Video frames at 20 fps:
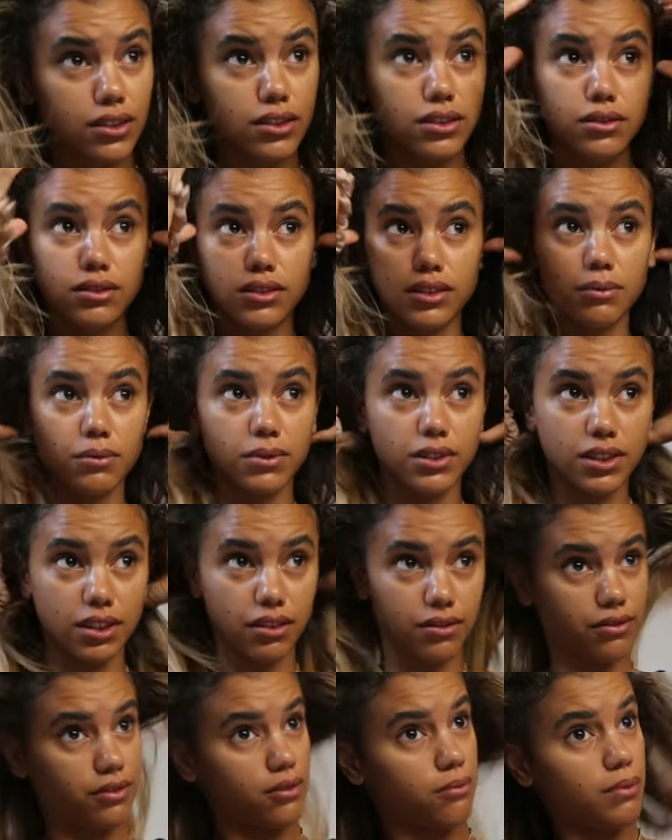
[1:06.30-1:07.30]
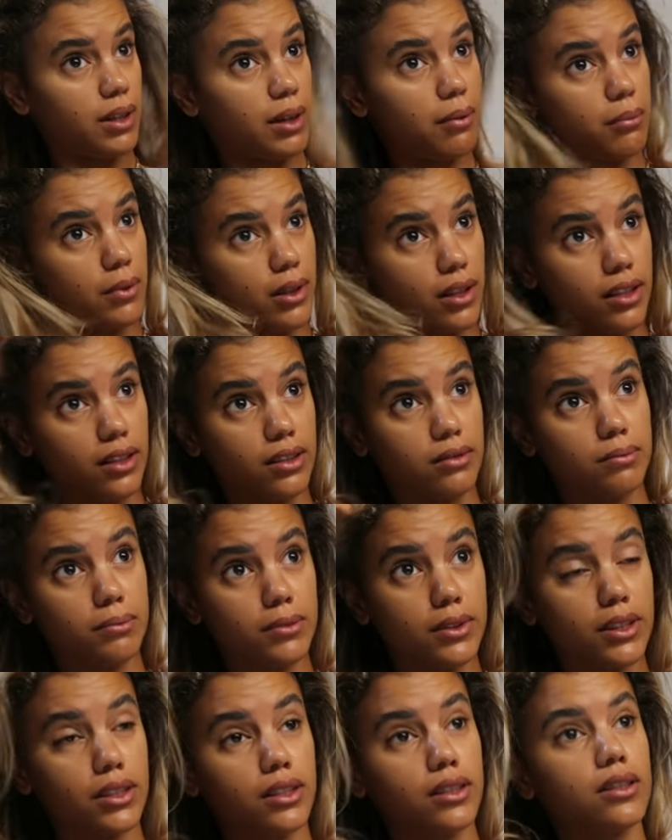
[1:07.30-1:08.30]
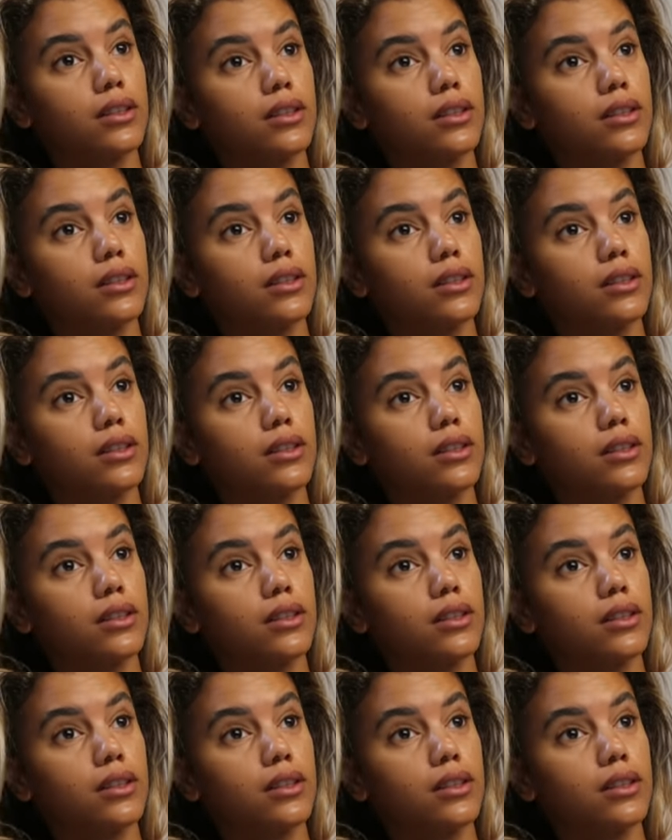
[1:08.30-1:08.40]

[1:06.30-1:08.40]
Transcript: do some stuff for my mom